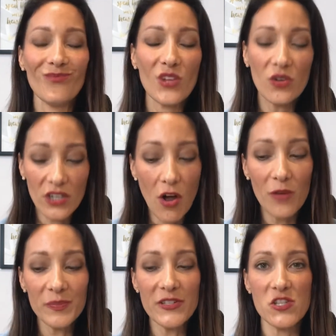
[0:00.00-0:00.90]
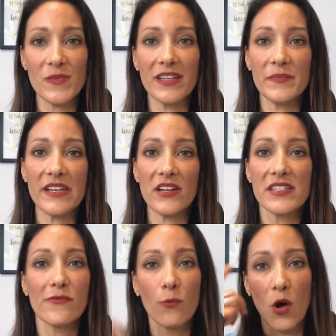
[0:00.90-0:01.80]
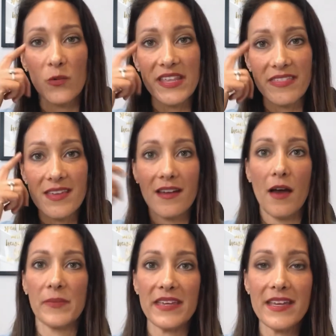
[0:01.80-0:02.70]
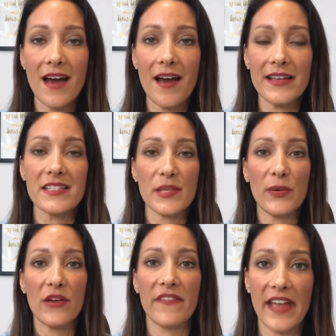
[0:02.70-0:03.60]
or accomplishment because of what we think up here is the perfect